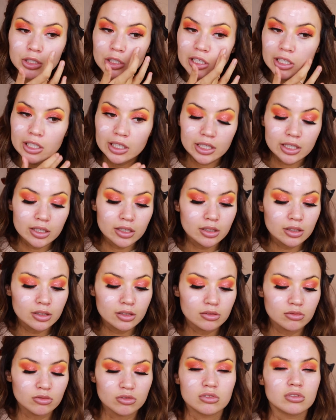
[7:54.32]

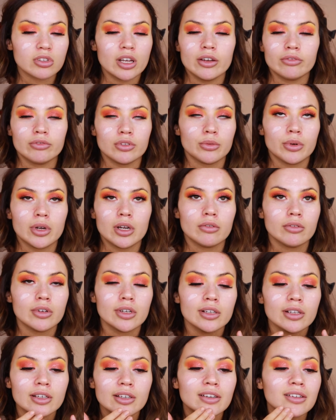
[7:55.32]
cheeks, just everywhere
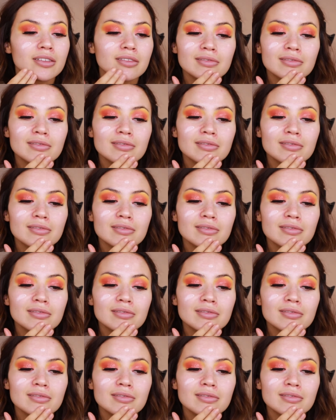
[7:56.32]
really.